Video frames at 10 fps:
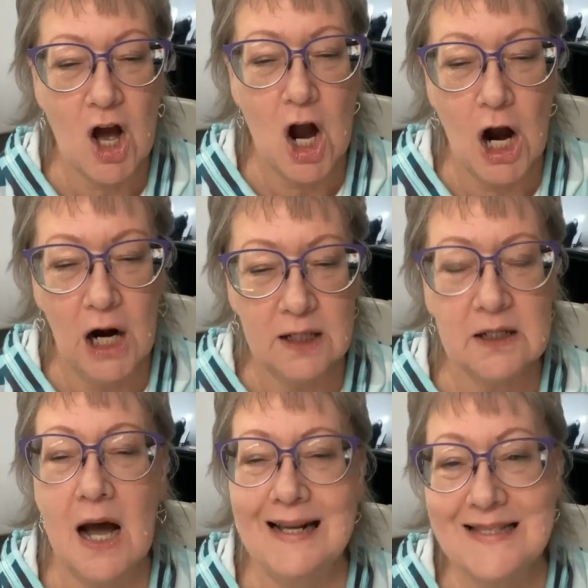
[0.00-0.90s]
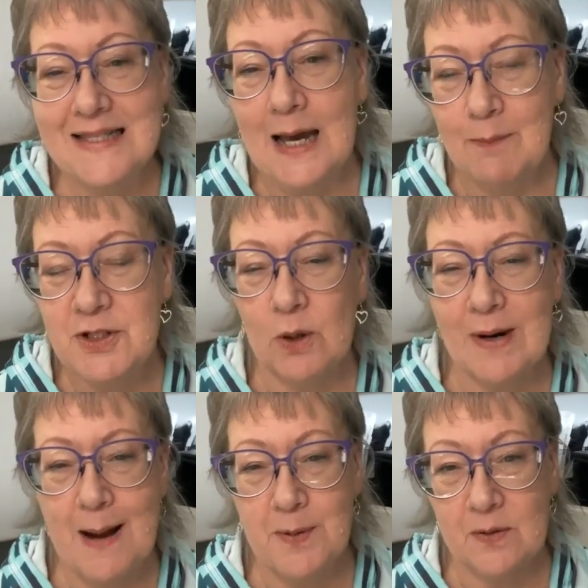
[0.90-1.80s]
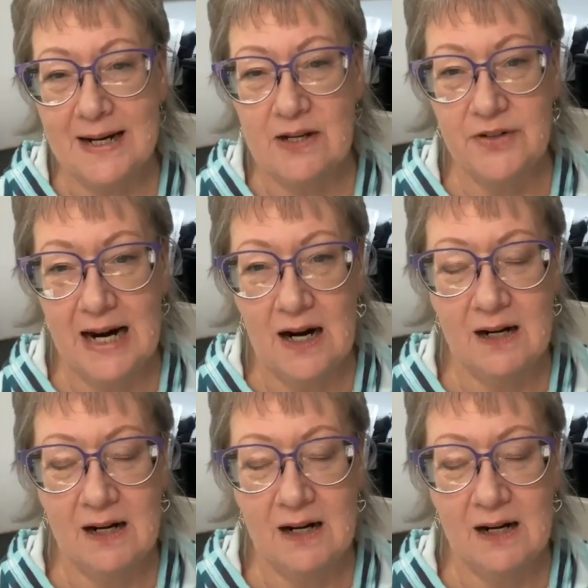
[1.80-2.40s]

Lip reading: a hard concept to wrap around